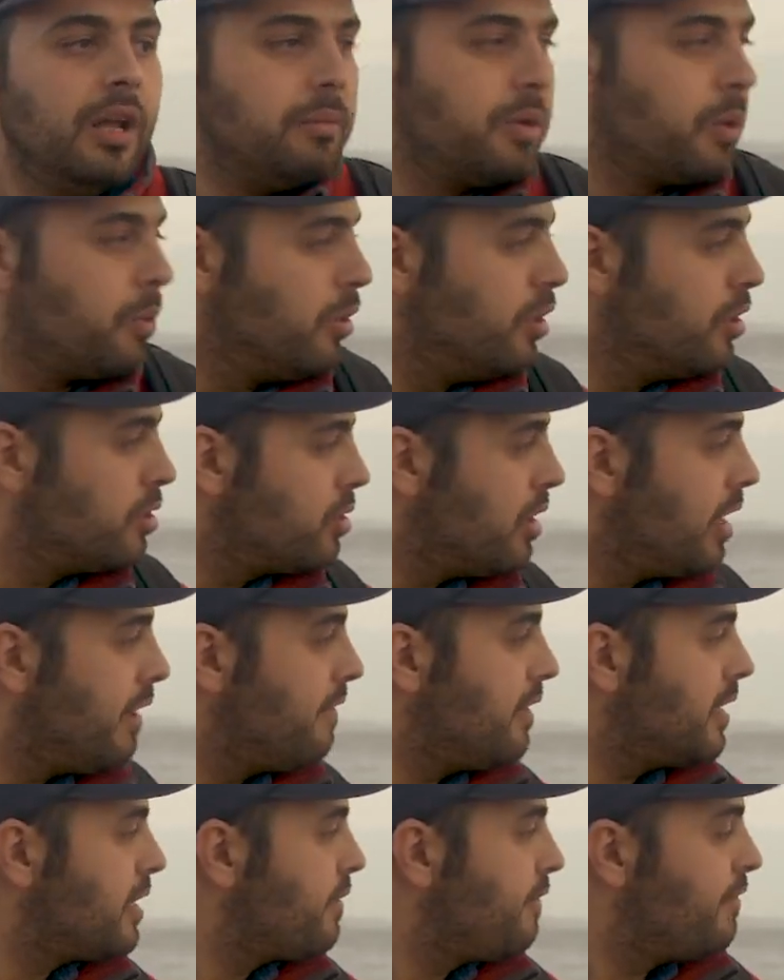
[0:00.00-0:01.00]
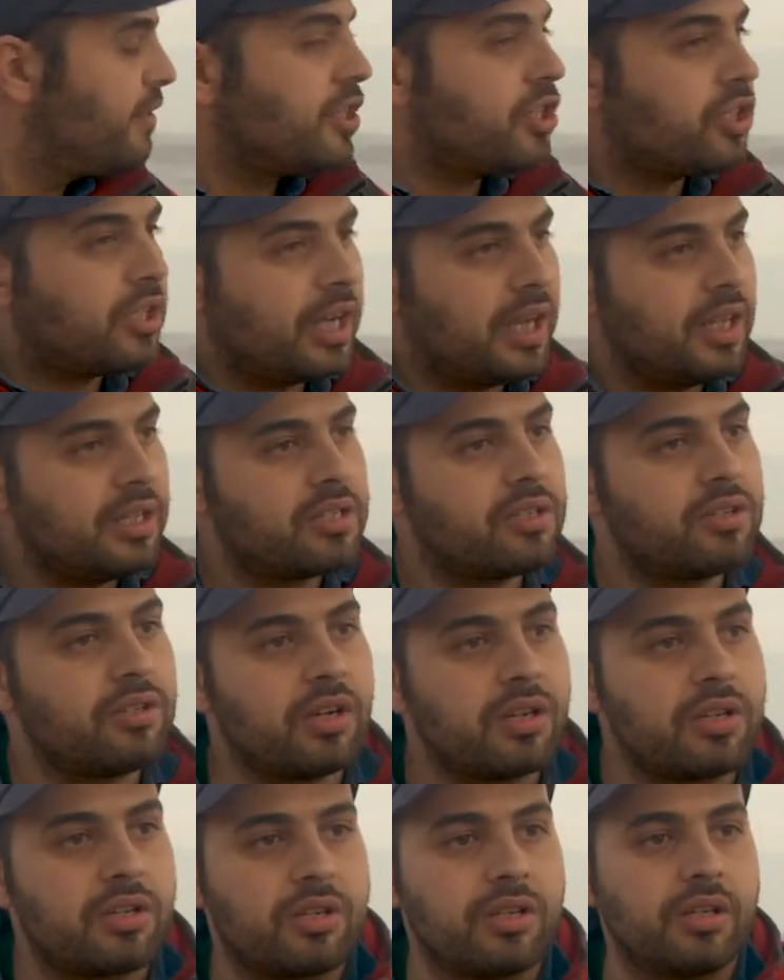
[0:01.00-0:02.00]
But we also have this fishtail
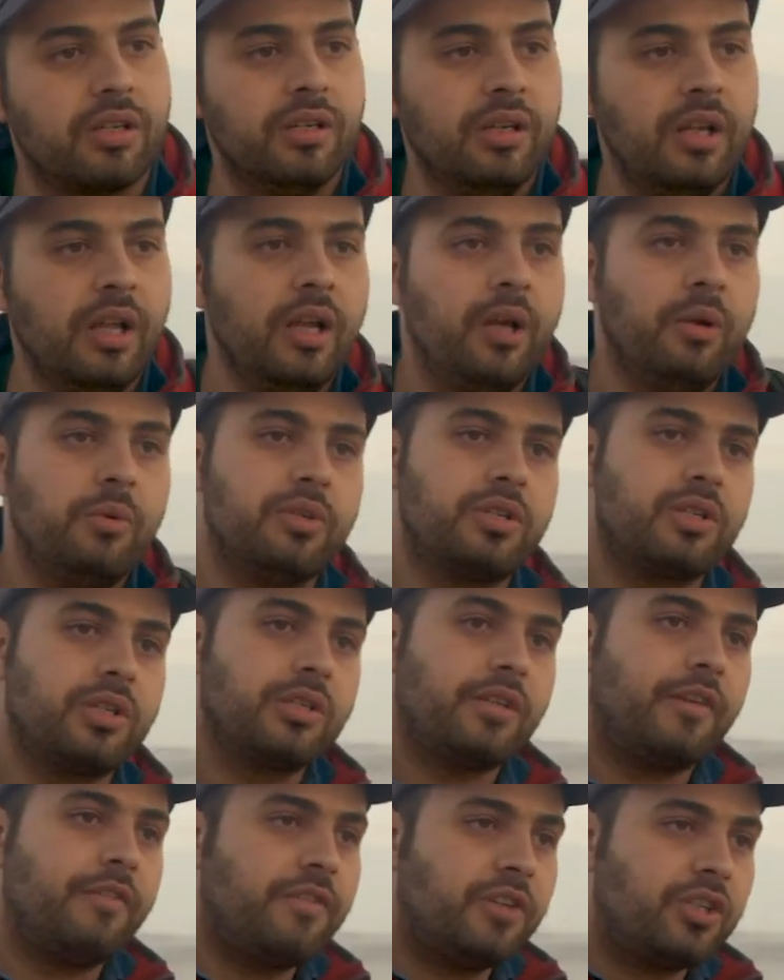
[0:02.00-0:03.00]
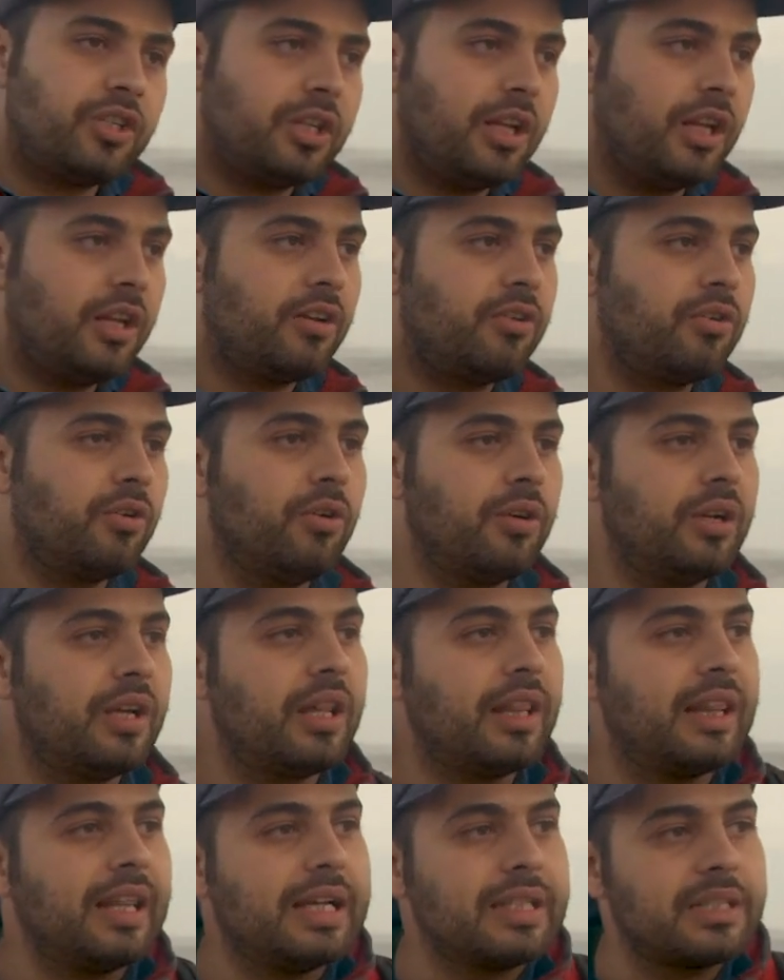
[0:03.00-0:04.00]
structure, which is a fishtail groin,
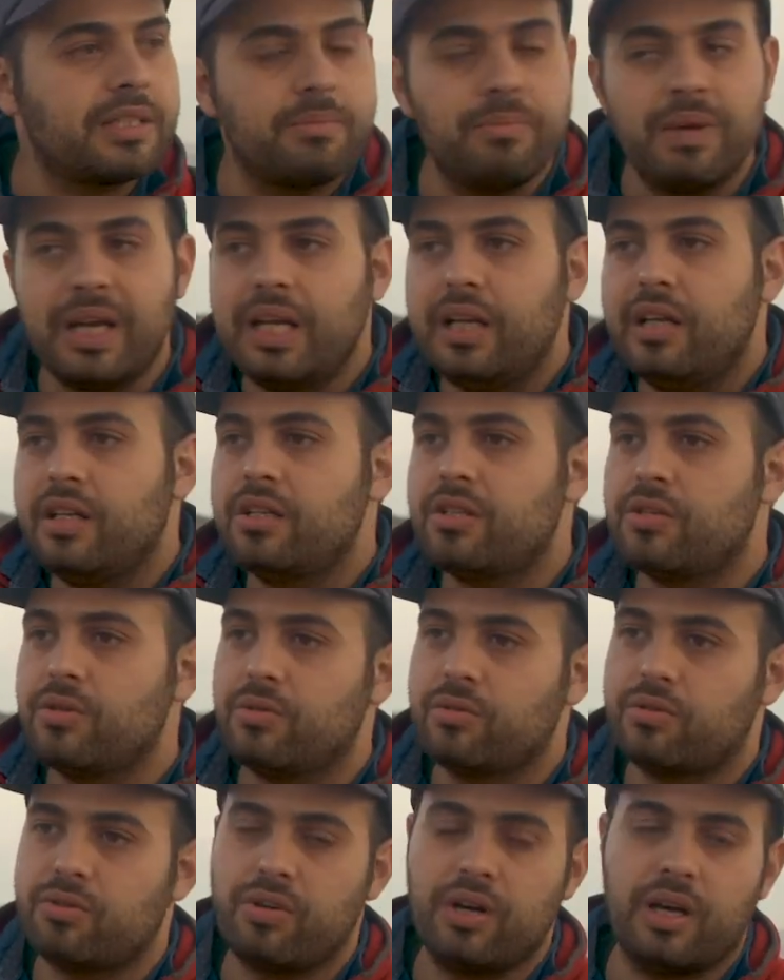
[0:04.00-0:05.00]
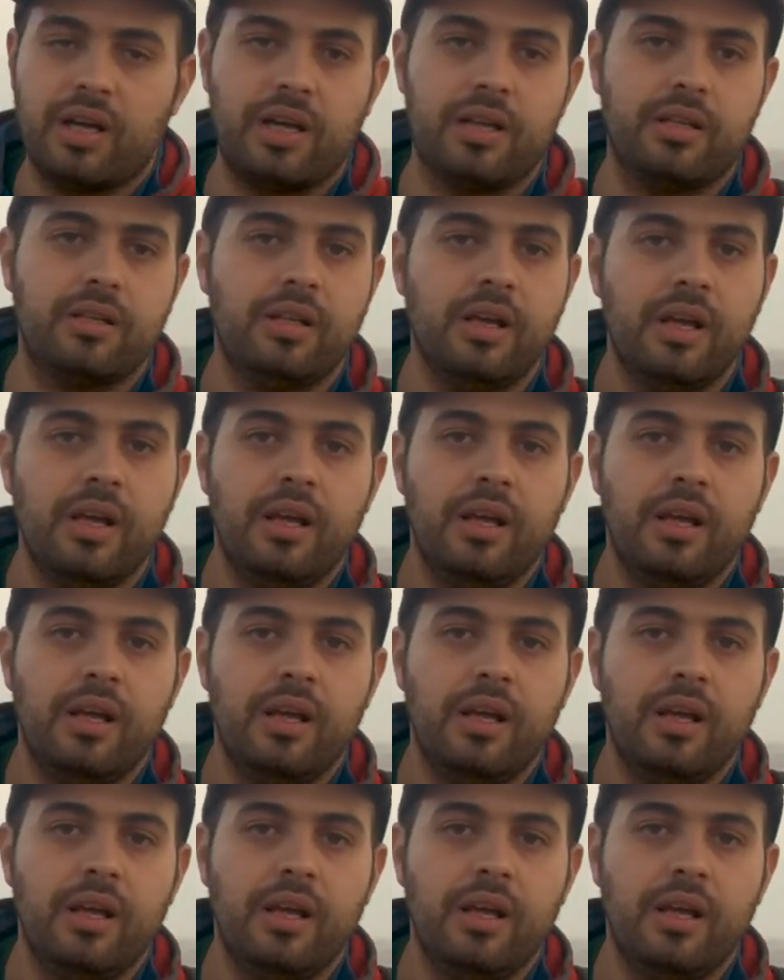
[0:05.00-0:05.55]
and that's mainly to try and